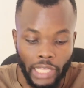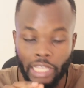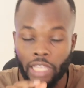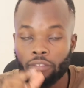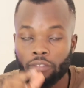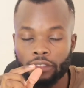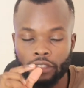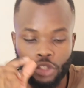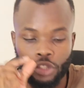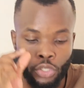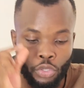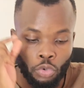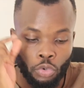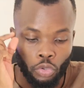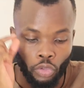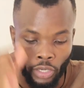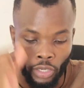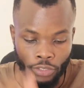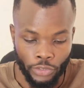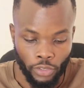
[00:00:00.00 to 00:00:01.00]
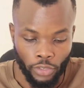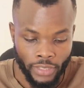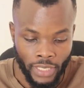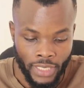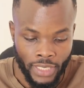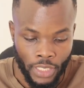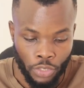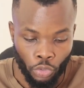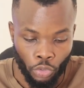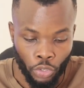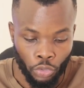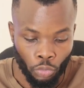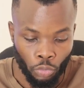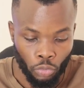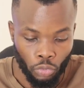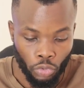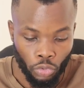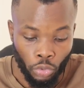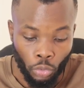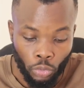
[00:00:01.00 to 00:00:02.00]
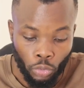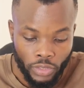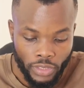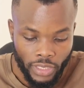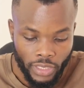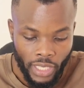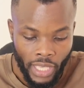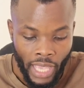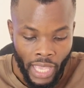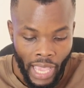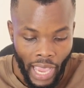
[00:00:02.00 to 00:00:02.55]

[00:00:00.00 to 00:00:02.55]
gives you resources that you need to use.